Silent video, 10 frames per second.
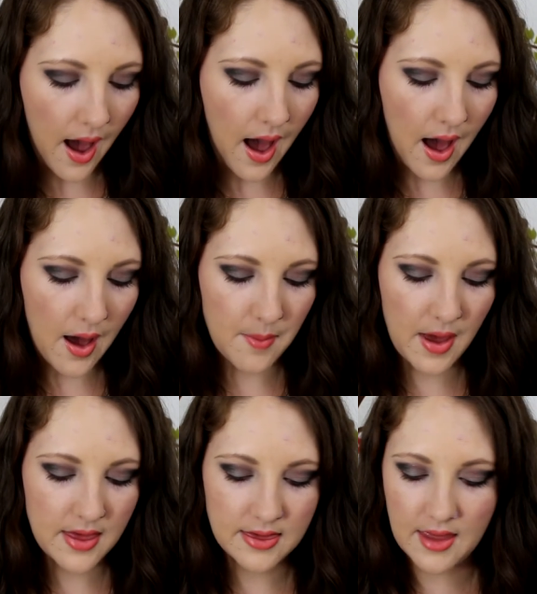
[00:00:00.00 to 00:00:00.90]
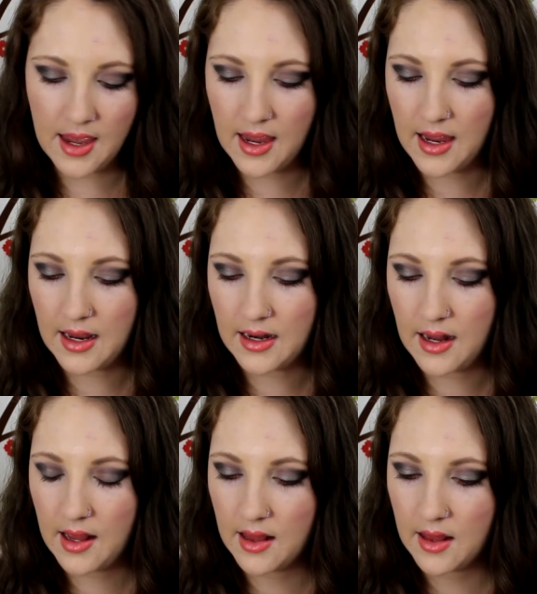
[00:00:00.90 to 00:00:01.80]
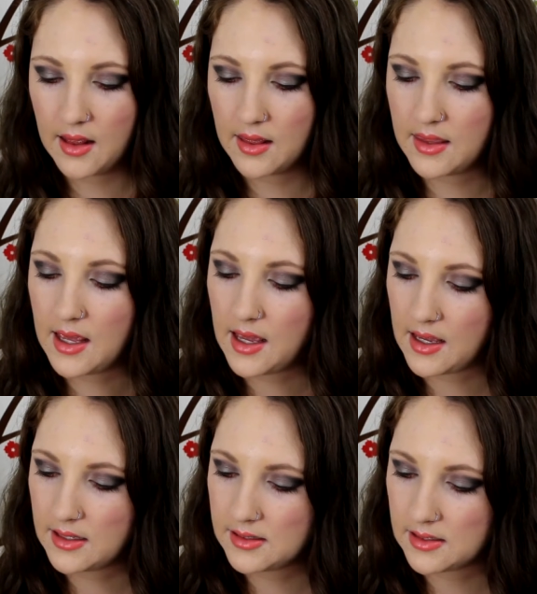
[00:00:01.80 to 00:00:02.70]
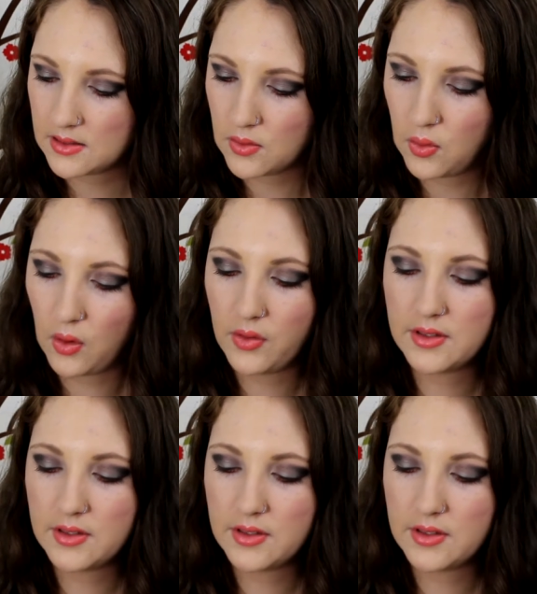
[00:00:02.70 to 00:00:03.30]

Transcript: Um, and then this is cool.